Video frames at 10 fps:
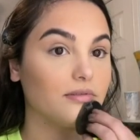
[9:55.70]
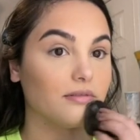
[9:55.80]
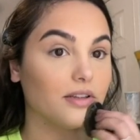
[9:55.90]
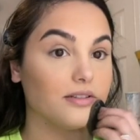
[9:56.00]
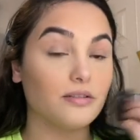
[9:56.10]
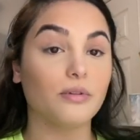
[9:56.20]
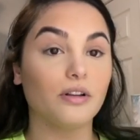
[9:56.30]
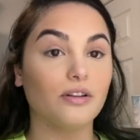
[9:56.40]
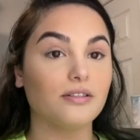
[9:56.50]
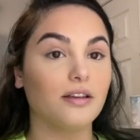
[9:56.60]
this is what it
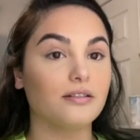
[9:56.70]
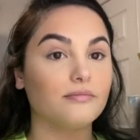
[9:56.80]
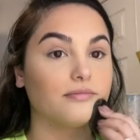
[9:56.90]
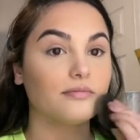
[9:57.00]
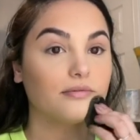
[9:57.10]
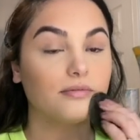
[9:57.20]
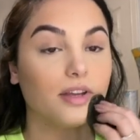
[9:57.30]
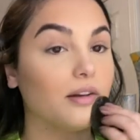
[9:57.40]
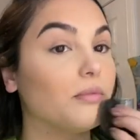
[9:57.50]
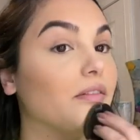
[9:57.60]
looks like.
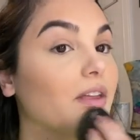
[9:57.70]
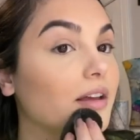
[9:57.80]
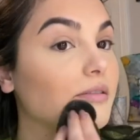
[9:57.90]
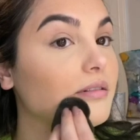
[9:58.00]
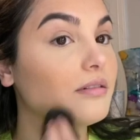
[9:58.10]
Can you believe that?